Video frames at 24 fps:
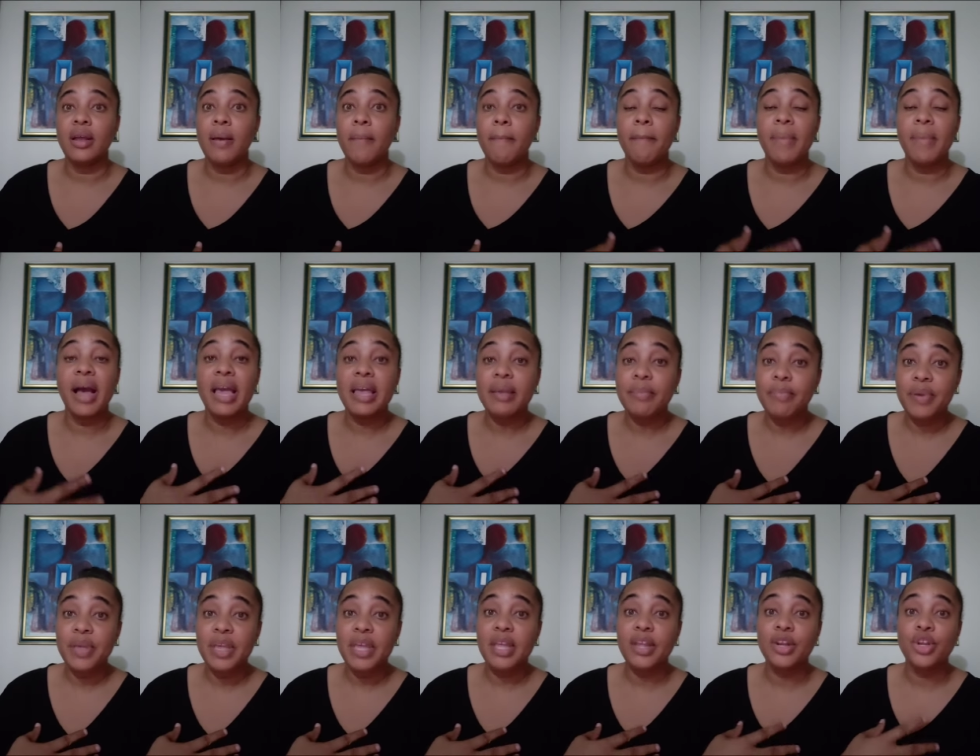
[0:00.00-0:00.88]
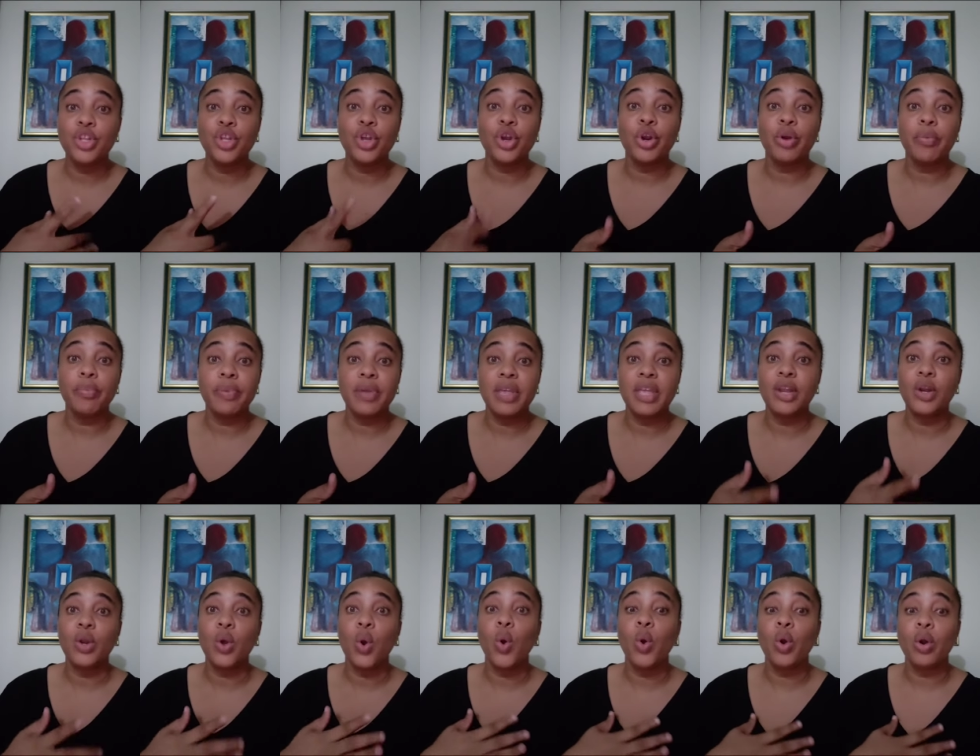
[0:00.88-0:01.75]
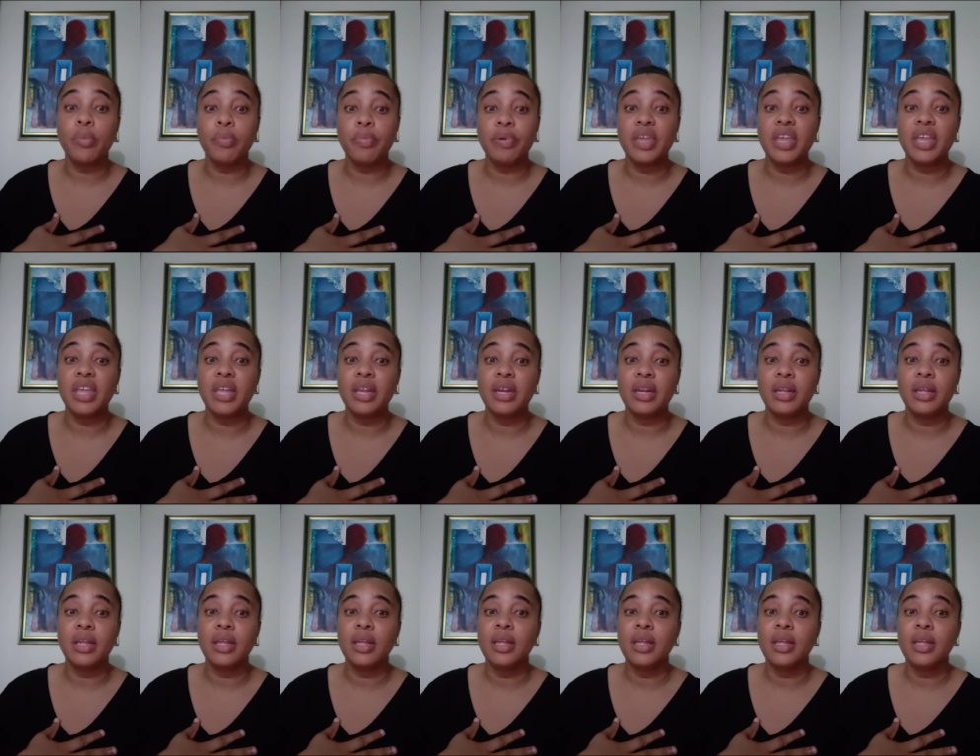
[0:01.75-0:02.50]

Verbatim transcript: my pain your pain our pain